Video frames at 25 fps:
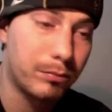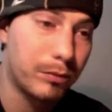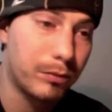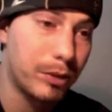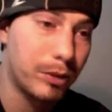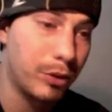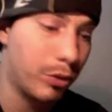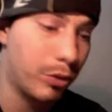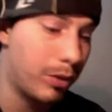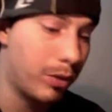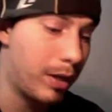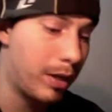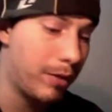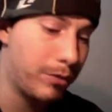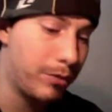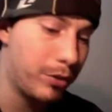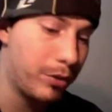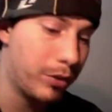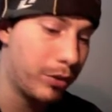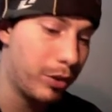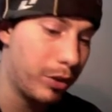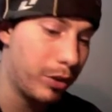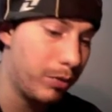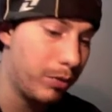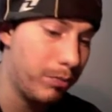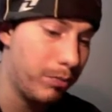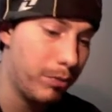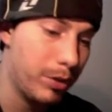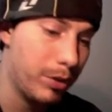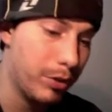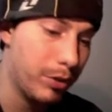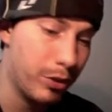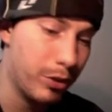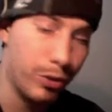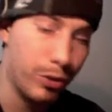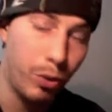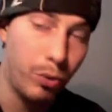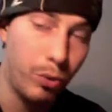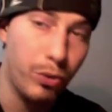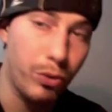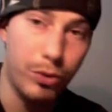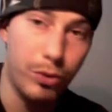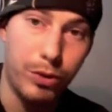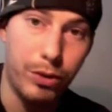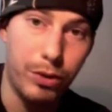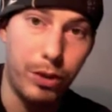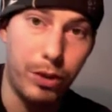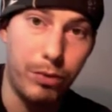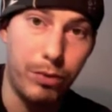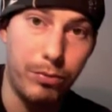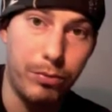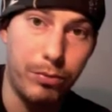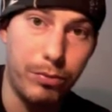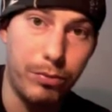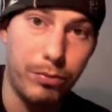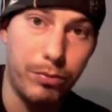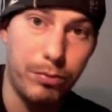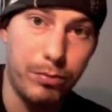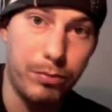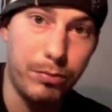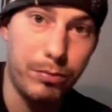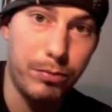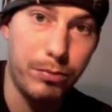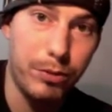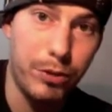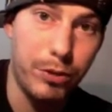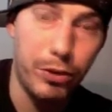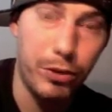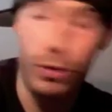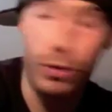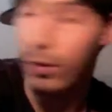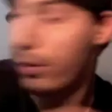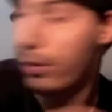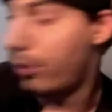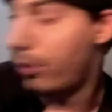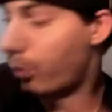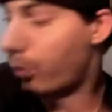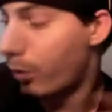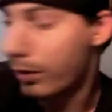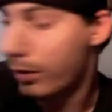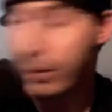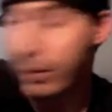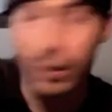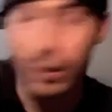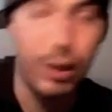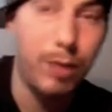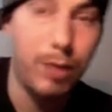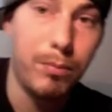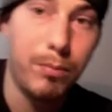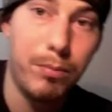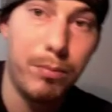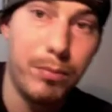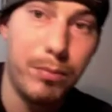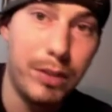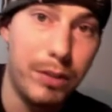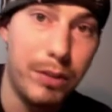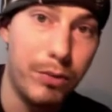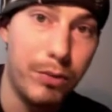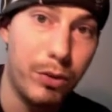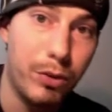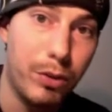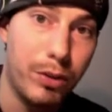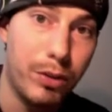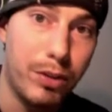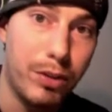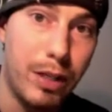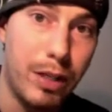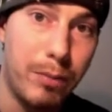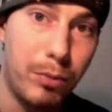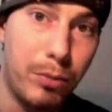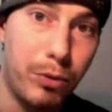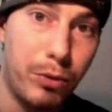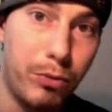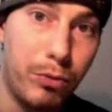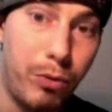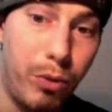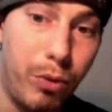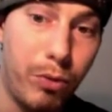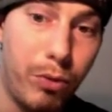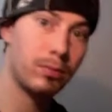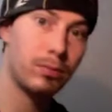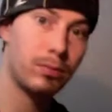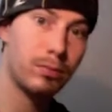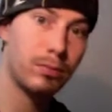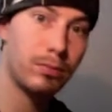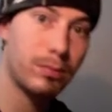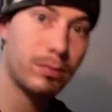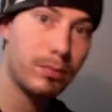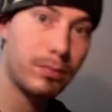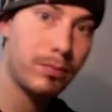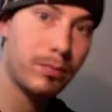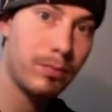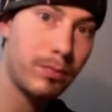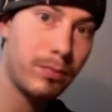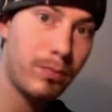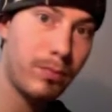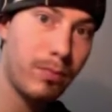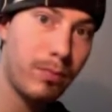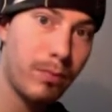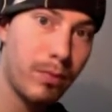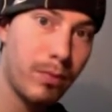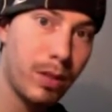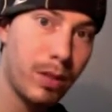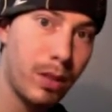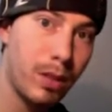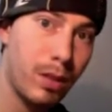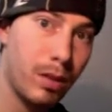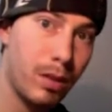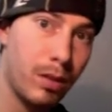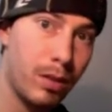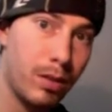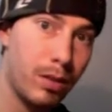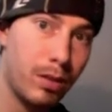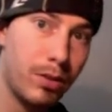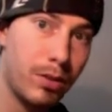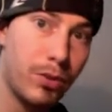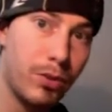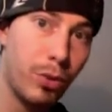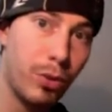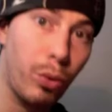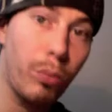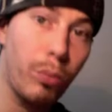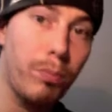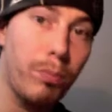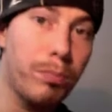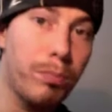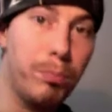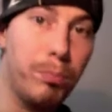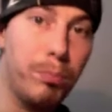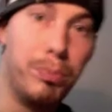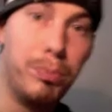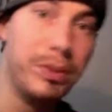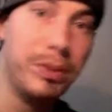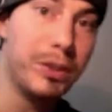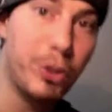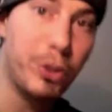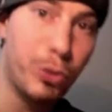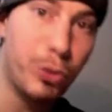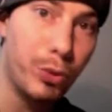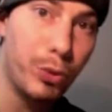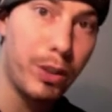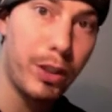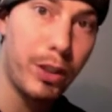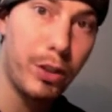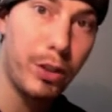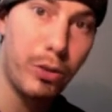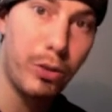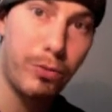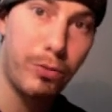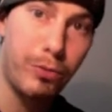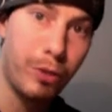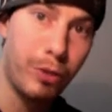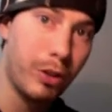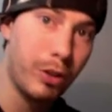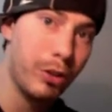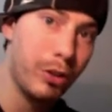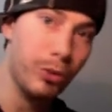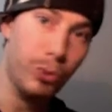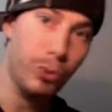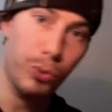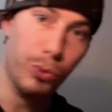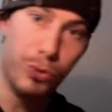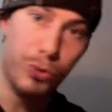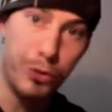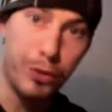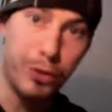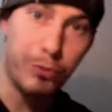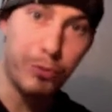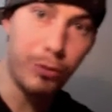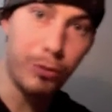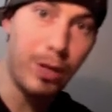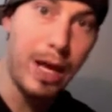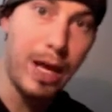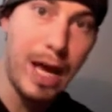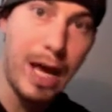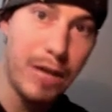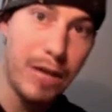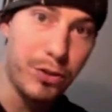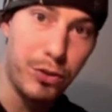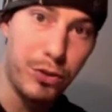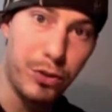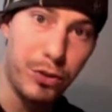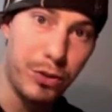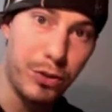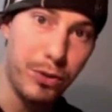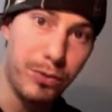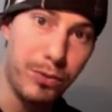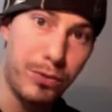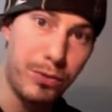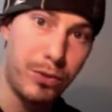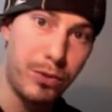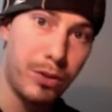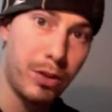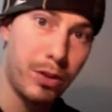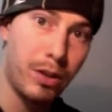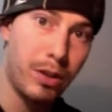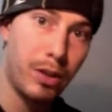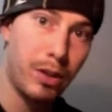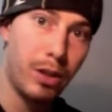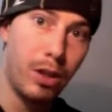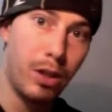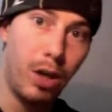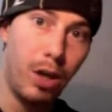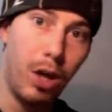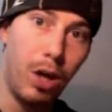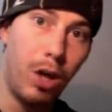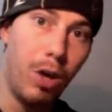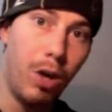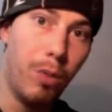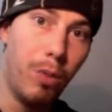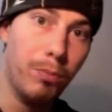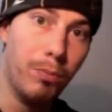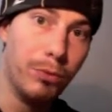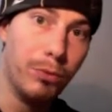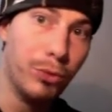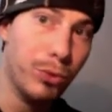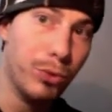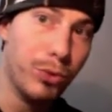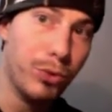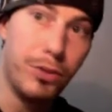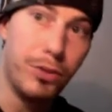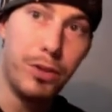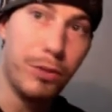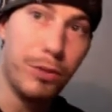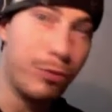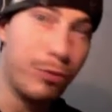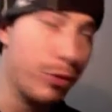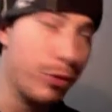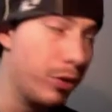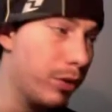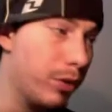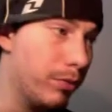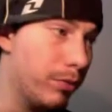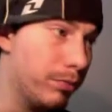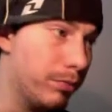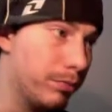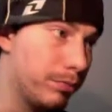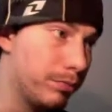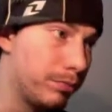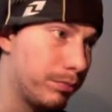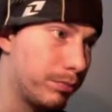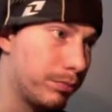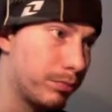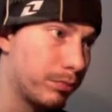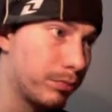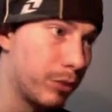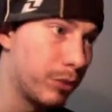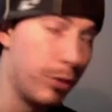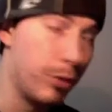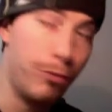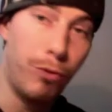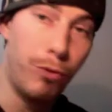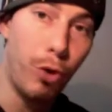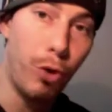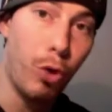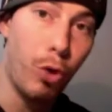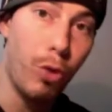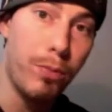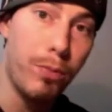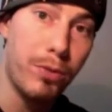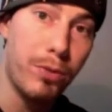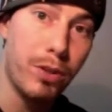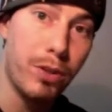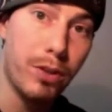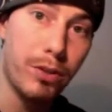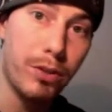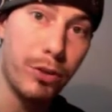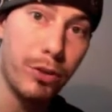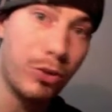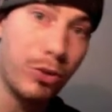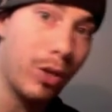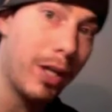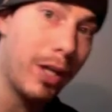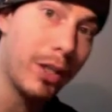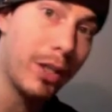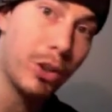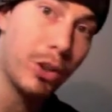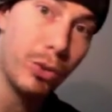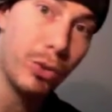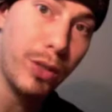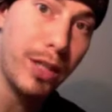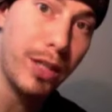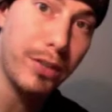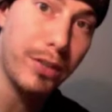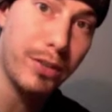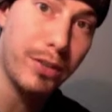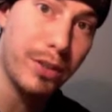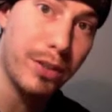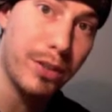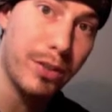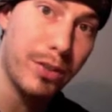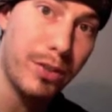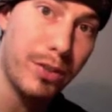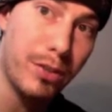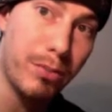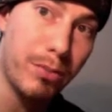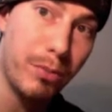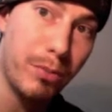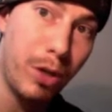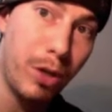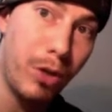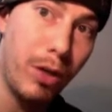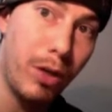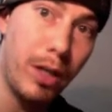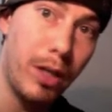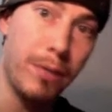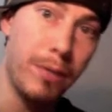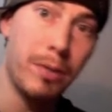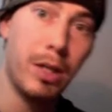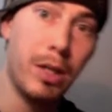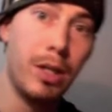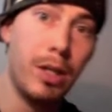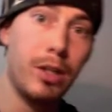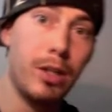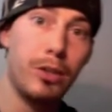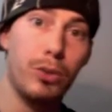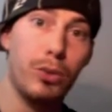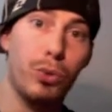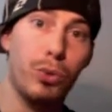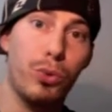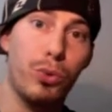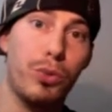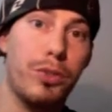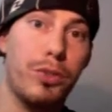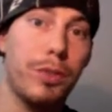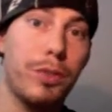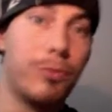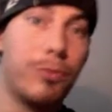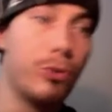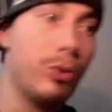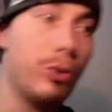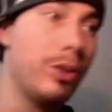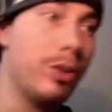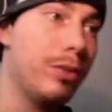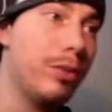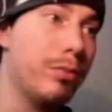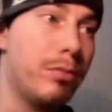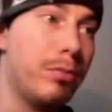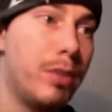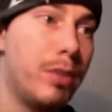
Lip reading: You don't have to just hold yourself to the ones that I'm giving you examples for. So be creative, use different adjectives, use different verbs to try to create these, alright? Use different